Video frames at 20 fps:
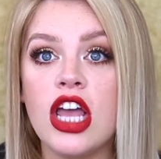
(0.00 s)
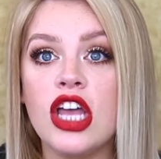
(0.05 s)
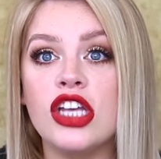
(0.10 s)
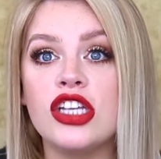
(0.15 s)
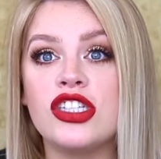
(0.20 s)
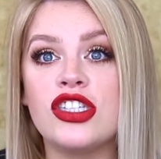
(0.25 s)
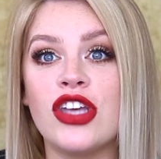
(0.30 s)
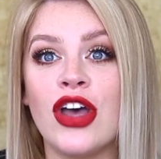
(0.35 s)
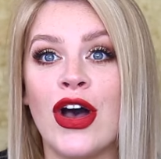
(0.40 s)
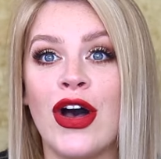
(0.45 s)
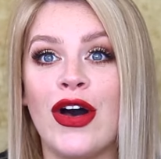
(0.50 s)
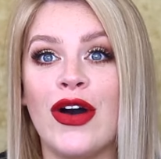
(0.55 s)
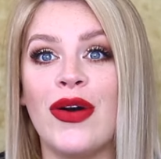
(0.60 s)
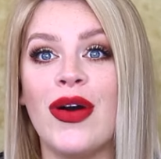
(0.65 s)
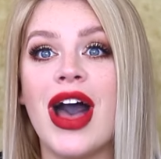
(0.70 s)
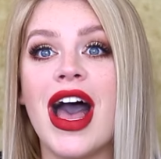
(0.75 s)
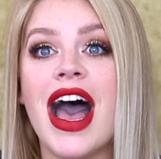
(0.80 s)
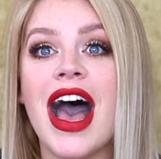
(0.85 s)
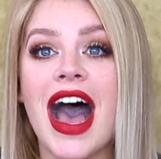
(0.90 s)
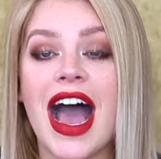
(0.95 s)

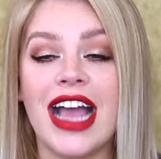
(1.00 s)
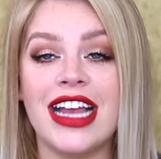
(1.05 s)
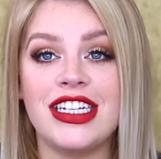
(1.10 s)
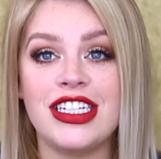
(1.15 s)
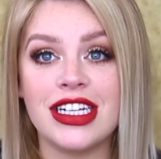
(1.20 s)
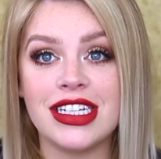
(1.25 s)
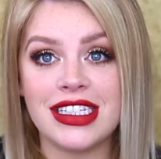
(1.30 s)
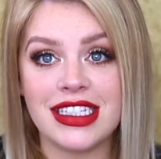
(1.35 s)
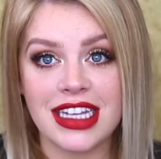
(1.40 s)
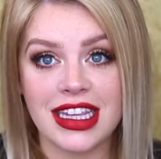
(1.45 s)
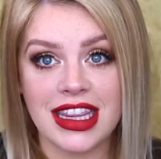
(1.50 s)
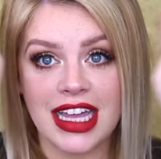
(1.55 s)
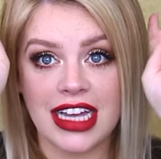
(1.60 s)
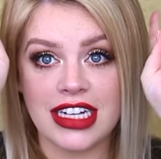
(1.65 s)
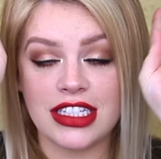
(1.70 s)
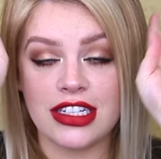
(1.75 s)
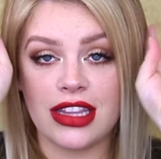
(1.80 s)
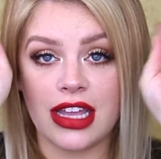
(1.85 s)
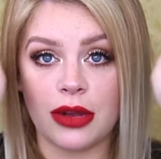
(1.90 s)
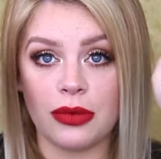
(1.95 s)
So I just did
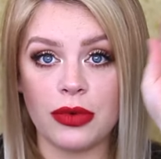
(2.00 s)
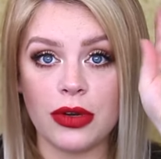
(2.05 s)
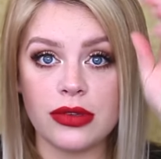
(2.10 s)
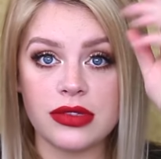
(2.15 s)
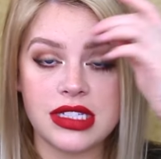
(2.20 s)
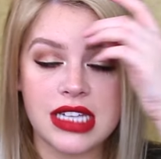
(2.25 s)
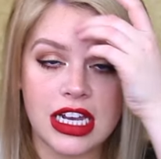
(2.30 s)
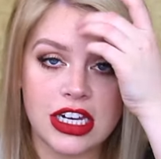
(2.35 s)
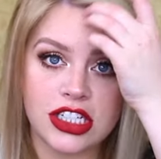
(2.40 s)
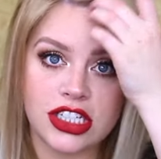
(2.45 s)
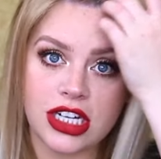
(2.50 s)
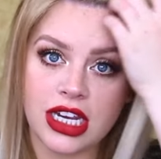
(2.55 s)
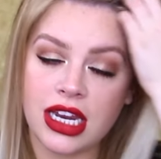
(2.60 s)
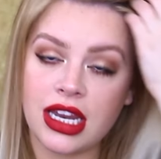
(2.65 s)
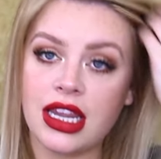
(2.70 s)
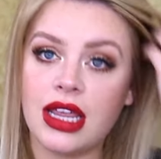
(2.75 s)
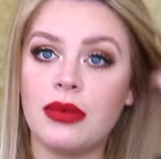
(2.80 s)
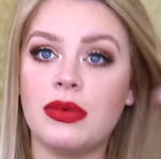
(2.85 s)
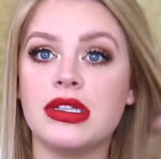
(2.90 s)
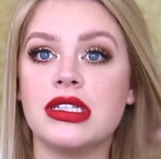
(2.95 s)
that to that root
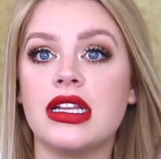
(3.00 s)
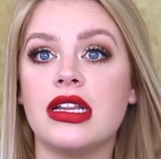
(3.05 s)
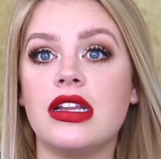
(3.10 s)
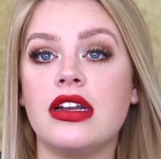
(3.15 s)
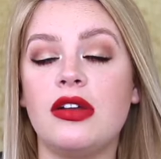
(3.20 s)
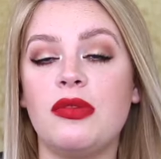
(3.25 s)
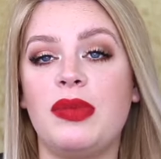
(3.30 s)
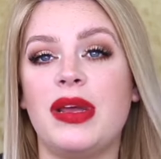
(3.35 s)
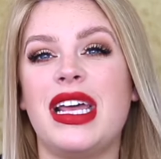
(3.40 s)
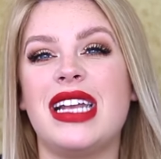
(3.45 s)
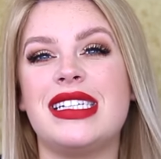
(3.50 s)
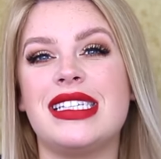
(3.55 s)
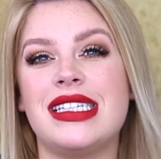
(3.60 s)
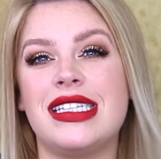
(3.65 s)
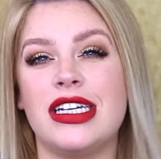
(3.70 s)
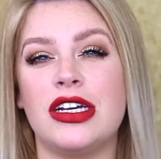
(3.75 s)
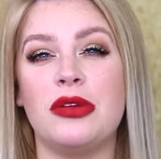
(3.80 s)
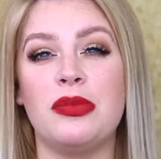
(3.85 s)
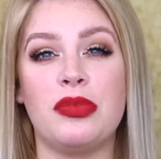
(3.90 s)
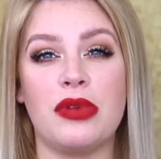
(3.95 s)
section that was a little bit
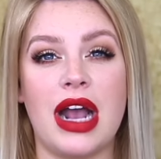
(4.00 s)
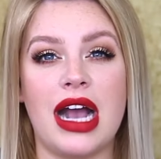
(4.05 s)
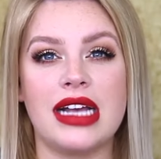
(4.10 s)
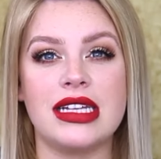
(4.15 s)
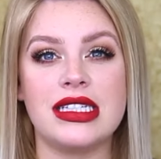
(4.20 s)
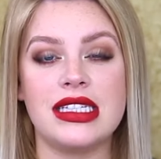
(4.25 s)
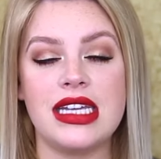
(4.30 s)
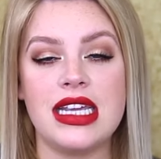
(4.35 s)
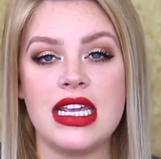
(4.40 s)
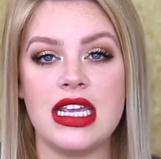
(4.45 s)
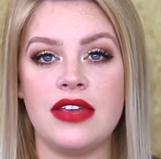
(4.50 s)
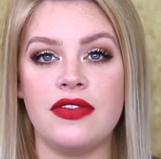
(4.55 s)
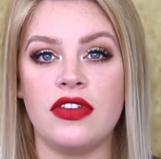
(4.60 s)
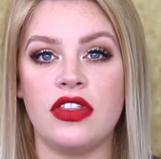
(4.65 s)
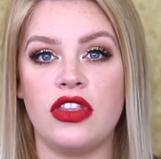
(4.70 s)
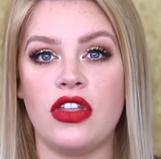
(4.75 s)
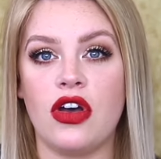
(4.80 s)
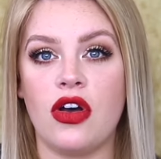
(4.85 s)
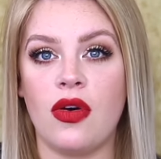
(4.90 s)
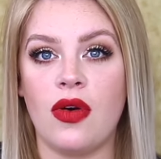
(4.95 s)
still brassy,
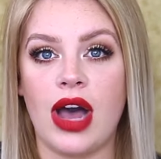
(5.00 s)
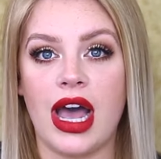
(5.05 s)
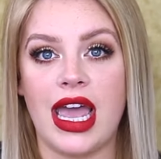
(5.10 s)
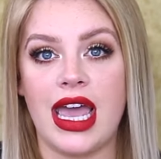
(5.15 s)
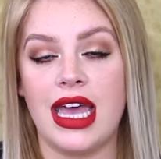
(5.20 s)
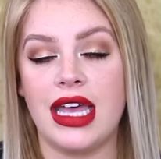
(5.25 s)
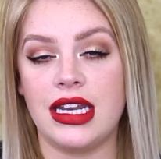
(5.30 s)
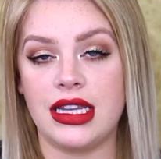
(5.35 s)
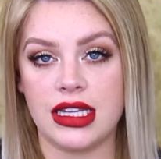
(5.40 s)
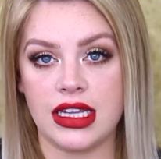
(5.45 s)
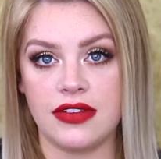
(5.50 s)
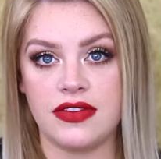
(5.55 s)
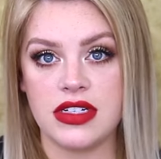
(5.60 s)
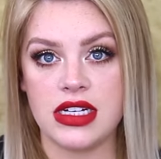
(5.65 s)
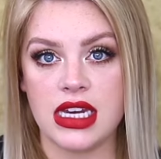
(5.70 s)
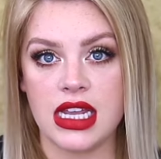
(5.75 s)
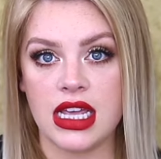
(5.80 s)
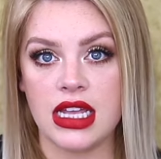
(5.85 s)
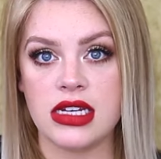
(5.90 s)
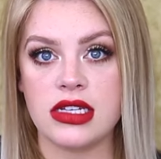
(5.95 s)
even though I had
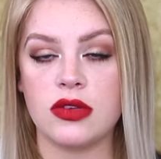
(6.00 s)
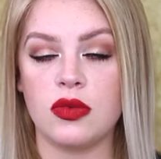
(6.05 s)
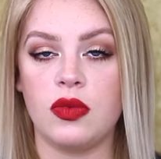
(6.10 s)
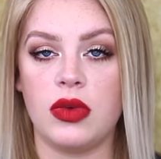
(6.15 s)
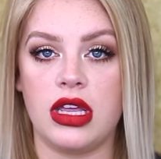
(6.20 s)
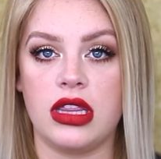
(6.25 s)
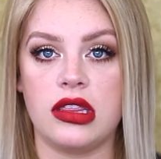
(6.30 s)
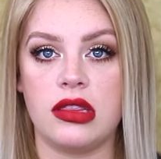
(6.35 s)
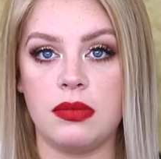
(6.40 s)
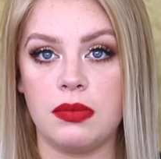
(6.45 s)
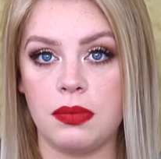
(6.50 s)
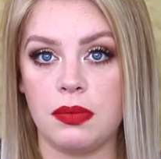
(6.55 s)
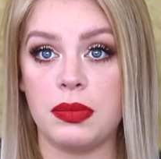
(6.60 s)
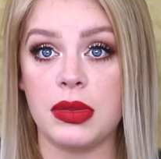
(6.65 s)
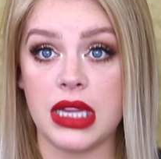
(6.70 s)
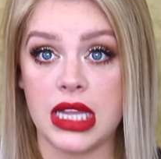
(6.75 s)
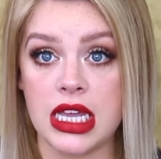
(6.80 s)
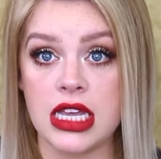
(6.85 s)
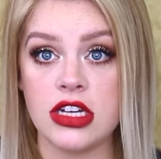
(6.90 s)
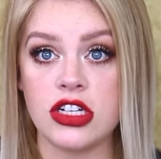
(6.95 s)
lifted it with
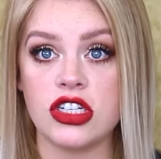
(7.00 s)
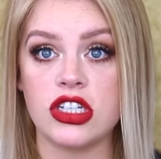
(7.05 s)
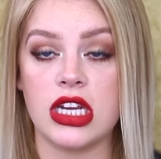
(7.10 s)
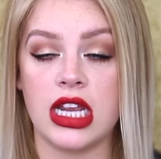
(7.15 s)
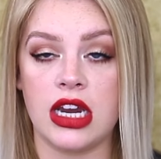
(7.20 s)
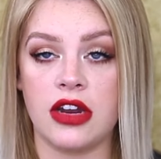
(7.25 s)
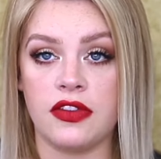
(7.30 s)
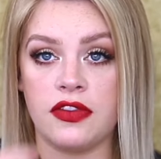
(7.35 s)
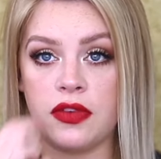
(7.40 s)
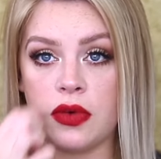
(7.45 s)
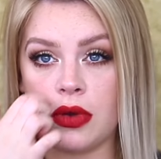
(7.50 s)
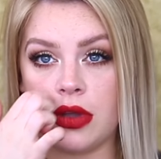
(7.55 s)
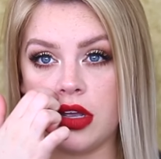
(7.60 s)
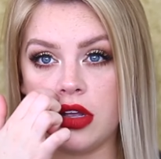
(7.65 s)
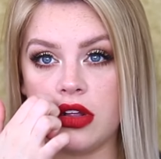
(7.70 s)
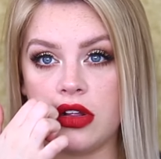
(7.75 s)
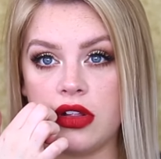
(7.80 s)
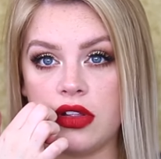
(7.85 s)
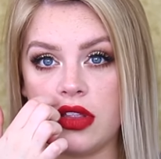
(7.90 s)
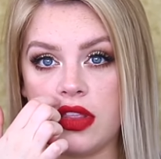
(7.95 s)
bleach in a
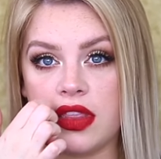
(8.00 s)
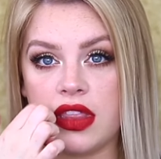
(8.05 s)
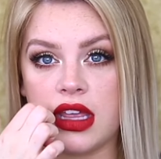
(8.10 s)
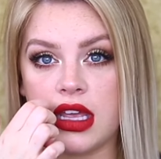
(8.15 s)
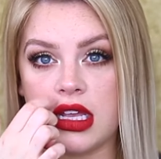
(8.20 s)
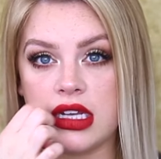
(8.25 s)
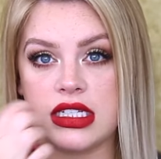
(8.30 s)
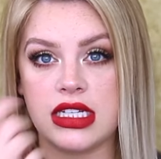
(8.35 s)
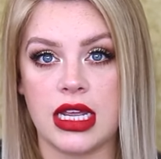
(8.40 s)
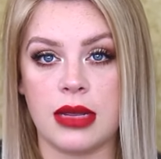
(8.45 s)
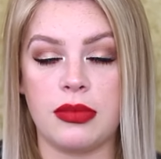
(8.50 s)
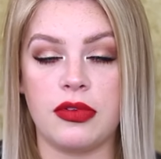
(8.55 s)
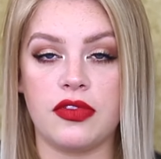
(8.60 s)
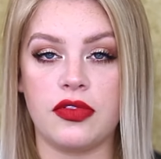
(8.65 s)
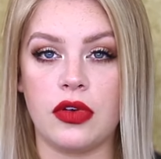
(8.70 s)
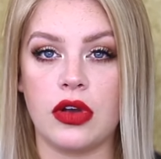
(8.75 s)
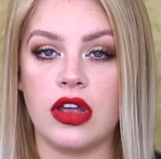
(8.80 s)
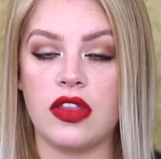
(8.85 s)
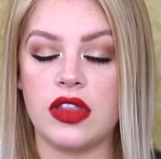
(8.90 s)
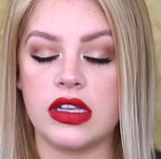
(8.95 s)
foil the day
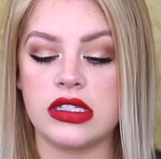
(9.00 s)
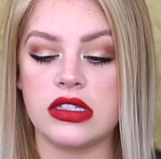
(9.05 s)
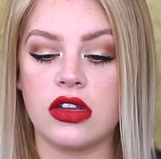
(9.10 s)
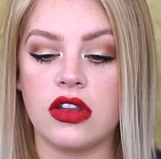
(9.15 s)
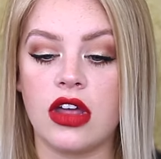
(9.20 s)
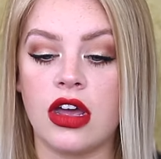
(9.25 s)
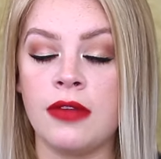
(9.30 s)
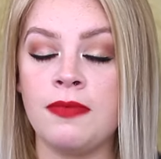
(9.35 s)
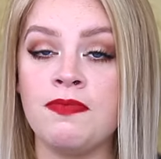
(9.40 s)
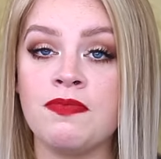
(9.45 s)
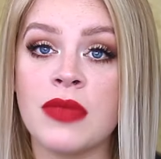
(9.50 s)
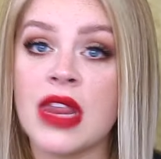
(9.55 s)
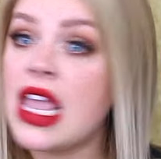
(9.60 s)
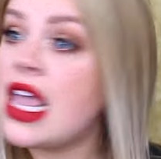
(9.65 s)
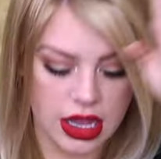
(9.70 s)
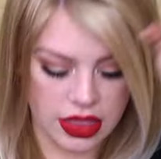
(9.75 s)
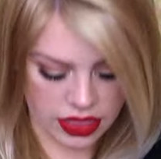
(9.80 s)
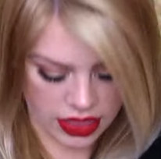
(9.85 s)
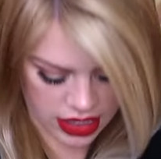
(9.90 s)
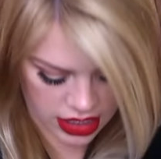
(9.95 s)
before at the salon.
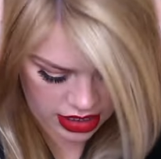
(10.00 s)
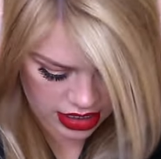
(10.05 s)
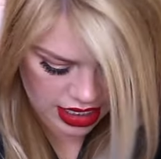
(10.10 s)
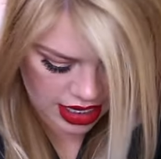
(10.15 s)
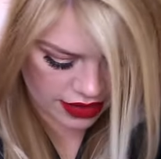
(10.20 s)
And then